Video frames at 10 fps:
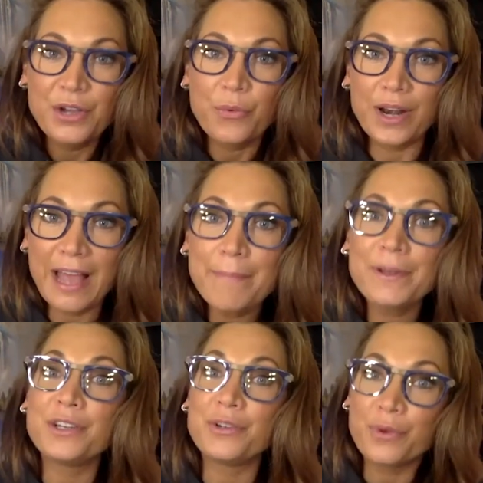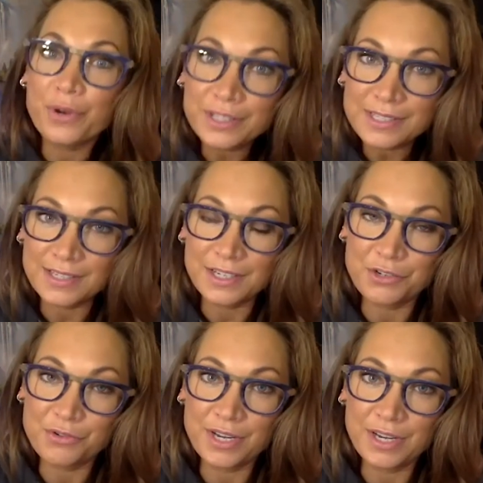What happened in New Orleans in
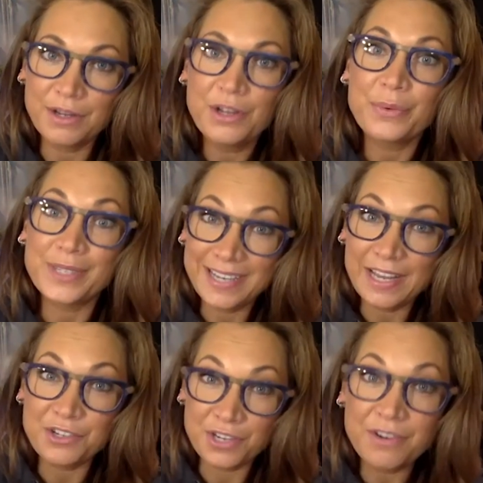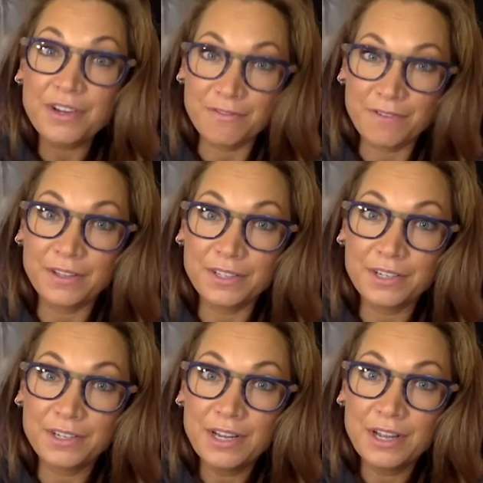Katrina was an engineering
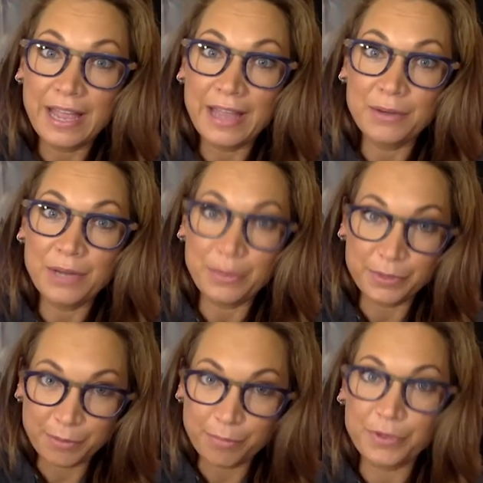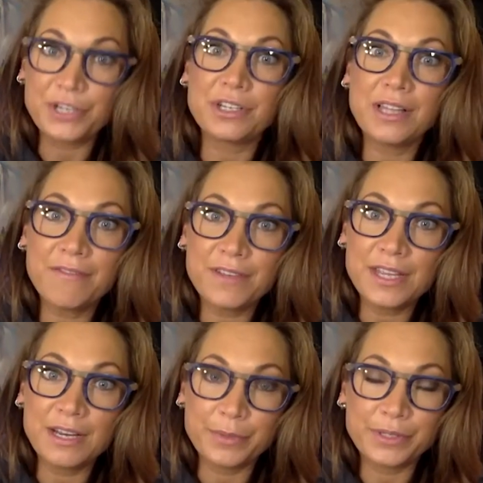failure and it was a breached levee
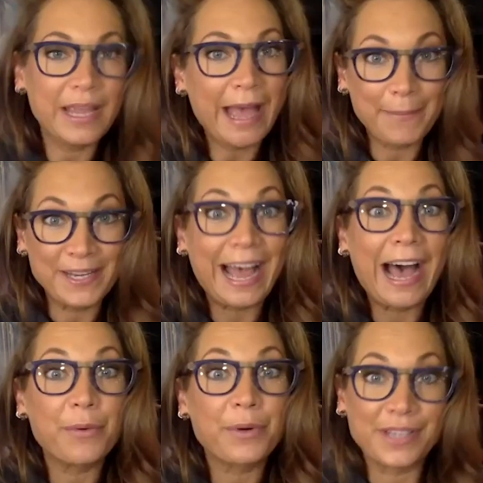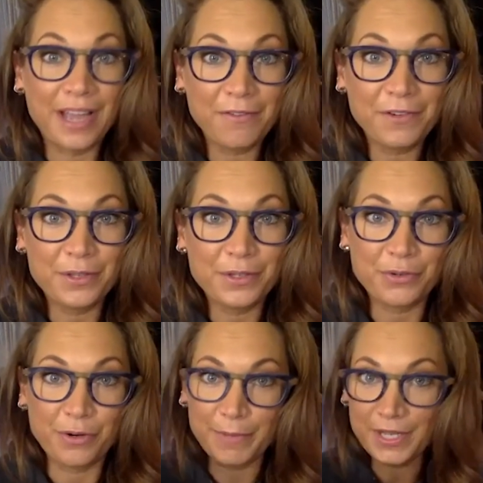and it was happened hours after the
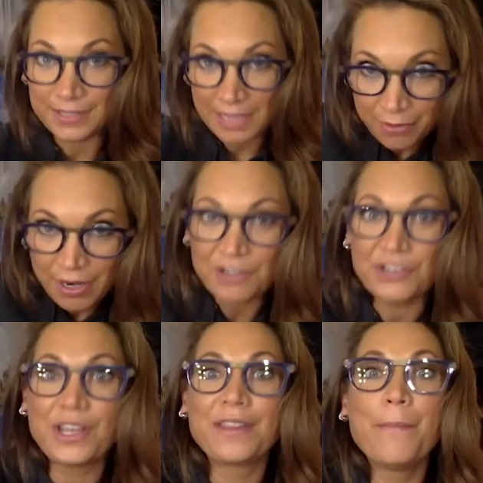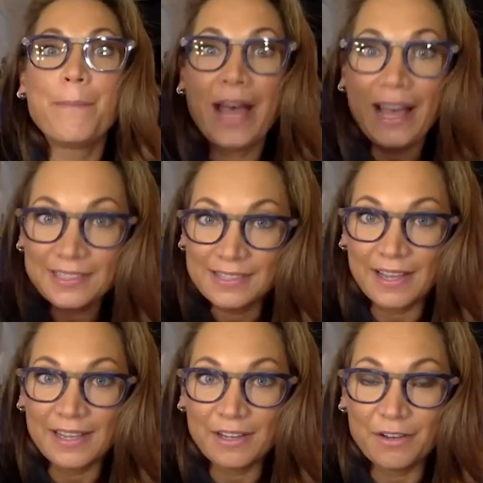storm because they were actually on the
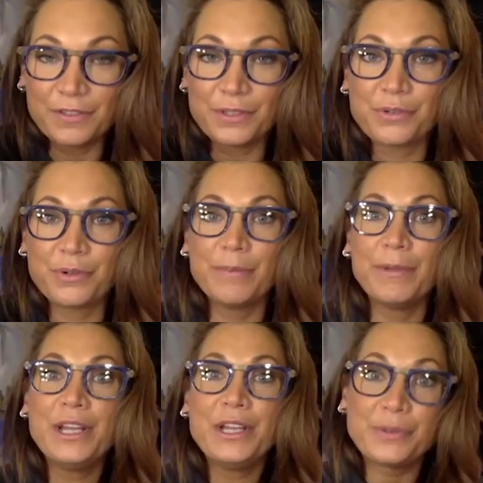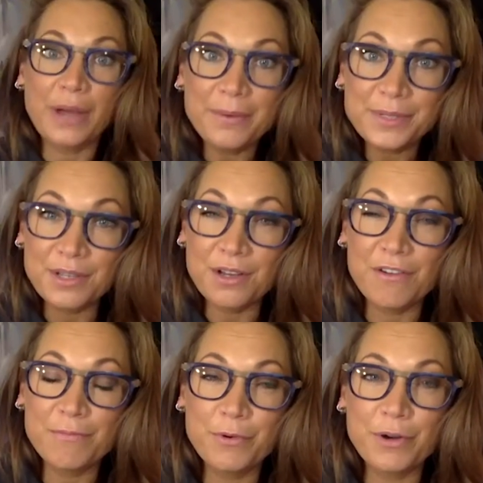backside of the storm so i was in
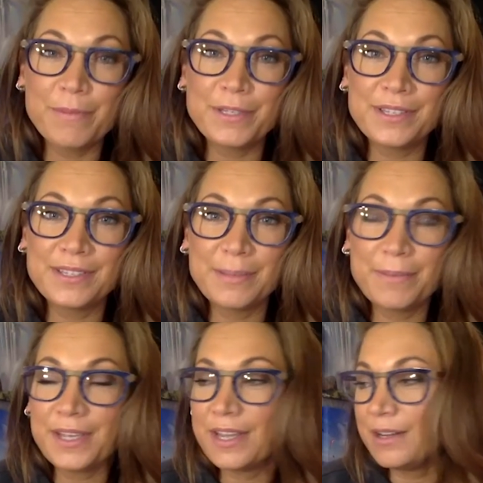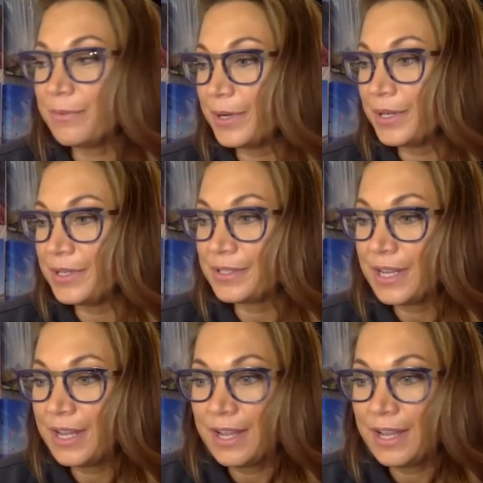gulfport mississippi and it was